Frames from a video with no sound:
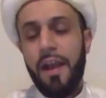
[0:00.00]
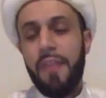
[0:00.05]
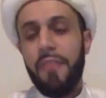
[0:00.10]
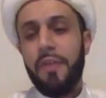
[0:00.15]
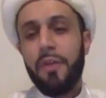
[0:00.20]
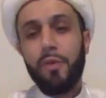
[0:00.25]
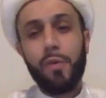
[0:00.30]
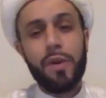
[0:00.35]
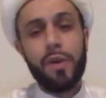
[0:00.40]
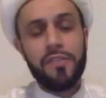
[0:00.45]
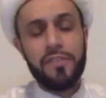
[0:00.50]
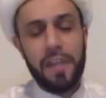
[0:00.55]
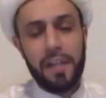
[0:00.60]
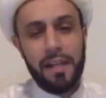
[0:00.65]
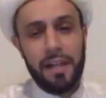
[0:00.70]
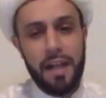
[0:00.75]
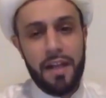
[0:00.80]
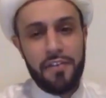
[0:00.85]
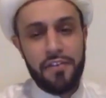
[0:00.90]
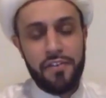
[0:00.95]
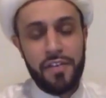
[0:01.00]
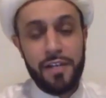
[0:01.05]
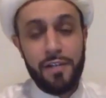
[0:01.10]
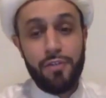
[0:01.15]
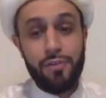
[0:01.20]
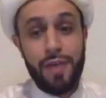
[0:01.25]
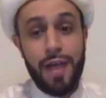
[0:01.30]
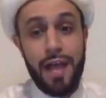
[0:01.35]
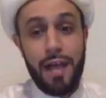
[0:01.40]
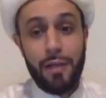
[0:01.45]
And then what does Allah say
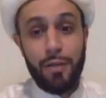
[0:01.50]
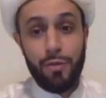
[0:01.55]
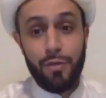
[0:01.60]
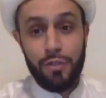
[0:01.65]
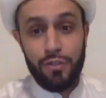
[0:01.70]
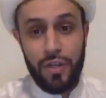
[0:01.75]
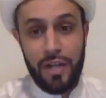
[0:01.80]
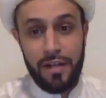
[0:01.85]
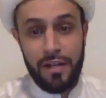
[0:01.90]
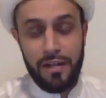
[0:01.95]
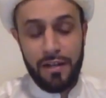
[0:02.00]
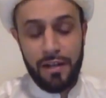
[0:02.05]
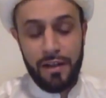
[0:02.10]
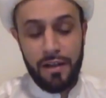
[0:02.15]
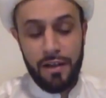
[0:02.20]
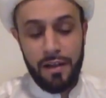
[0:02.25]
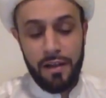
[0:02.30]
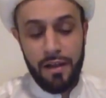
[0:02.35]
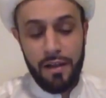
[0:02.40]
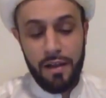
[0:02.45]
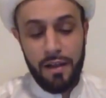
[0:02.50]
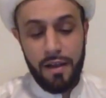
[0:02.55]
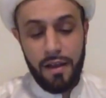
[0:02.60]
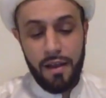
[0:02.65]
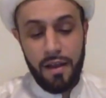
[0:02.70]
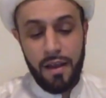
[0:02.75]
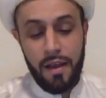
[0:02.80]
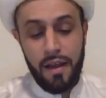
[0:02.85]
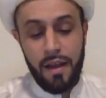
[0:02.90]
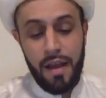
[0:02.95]
to Ahlul Jannah?
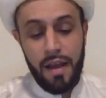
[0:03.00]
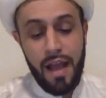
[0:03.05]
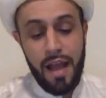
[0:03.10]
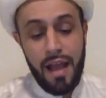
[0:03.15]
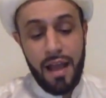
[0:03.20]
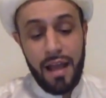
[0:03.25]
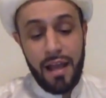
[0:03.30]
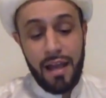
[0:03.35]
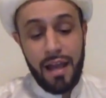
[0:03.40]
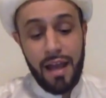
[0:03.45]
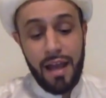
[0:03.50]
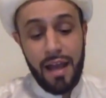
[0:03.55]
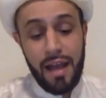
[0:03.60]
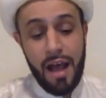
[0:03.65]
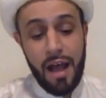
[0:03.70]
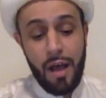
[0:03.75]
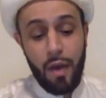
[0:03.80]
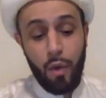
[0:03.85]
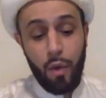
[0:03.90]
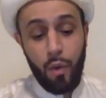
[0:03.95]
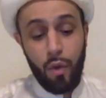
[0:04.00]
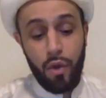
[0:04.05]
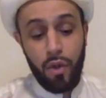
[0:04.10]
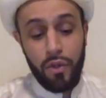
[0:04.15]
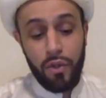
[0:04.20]
Allah